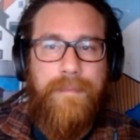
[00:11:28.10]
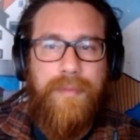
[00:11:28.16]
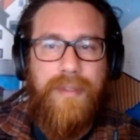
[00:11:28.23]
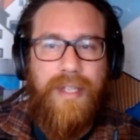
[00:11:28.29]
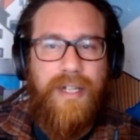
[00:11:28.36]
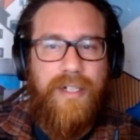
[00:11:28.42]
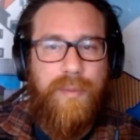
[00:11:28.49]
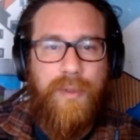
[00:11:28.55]

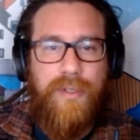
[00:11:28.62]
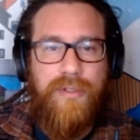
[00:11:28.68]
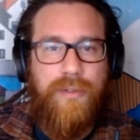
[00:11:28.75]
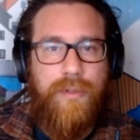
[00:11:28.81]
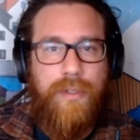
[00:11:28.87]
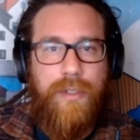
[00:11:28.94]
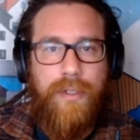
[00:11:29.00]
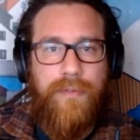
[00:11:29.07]
dashboards
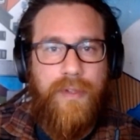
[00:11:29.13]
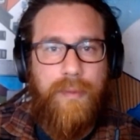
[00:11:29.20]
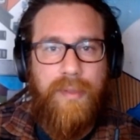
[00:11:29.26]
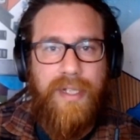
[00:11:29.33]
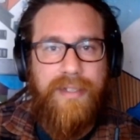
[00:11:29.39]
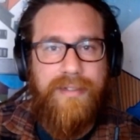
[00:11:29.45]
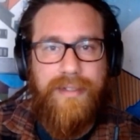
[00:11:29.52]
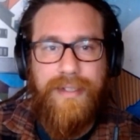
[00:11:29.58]
are all over the
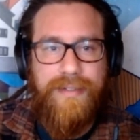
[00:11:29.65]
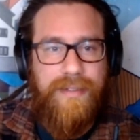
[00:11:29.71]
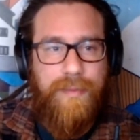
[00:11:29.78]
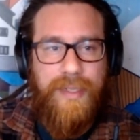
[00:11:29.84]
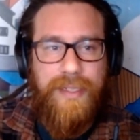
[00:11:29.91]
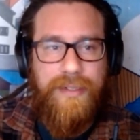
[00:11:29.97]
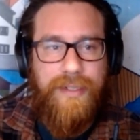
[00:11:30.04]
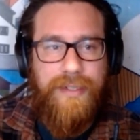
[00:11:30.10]
place and there's
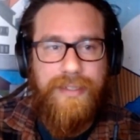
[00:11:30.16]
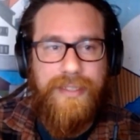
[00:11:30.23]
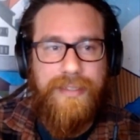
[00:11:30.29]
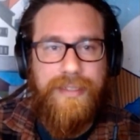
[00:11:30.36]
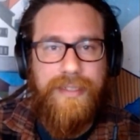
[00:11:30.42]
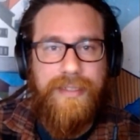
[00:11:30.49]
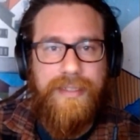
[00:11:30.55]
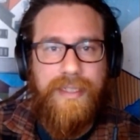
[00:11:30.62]
some
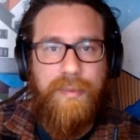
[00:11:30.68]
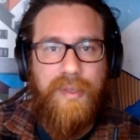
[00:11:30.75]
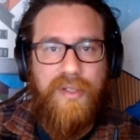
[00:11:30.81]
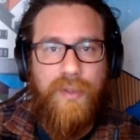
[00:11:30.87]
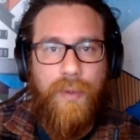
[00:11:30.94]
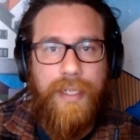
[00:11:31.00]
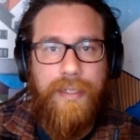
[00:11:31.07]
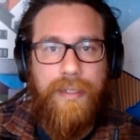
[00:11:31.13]
inconsistency
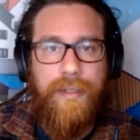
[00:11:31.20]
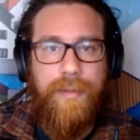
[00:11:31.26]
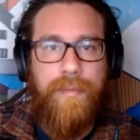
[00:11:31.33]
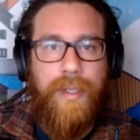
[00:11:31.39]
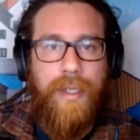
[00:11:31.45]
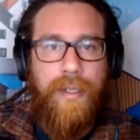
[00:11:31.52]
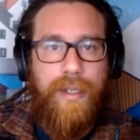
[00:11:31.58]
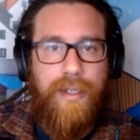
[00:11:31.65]
between them
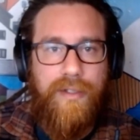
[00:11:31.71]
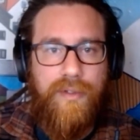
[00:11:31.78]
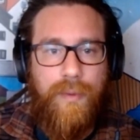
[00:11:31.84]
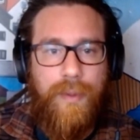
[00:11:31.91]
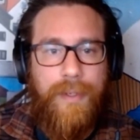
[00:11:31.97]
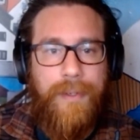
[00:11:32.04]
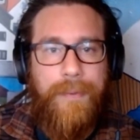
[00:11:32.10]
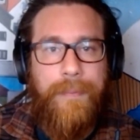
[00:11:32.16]
as
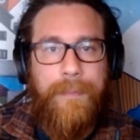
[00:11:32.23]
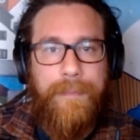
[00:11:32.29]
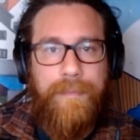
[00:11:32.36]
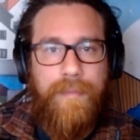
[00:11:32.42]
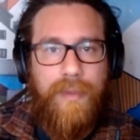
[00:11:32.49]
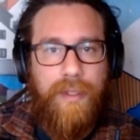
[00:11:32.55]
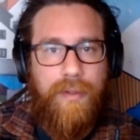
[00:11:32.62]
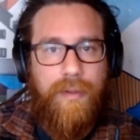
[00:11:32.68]
well,
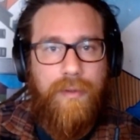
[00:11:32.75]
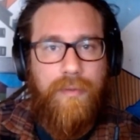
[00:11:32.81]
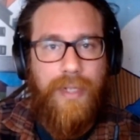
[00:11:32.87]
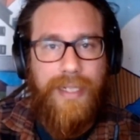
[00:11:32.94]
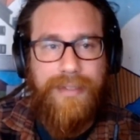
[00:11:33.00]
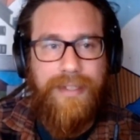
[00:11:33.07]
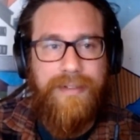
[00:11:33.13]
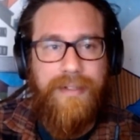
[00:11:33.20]

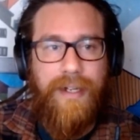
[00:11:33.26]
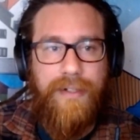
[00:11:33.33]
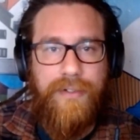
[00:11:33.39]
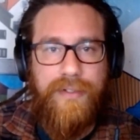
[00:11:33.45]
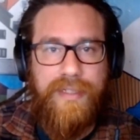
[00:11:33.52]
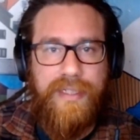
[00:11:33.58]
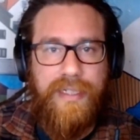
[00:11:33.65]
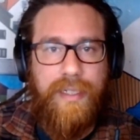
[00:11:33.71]
like the data
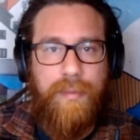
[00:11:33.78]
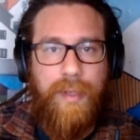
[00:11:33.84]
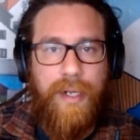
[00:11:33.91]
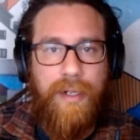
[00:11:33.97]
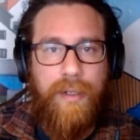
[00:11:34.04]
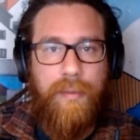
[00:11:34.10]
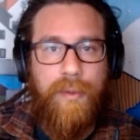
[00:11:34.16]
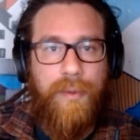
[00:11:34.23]
is
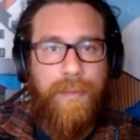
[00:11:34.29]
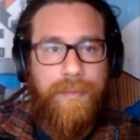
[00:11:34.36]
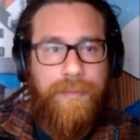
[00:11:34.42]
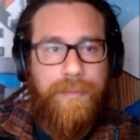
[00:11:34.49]
incomparable.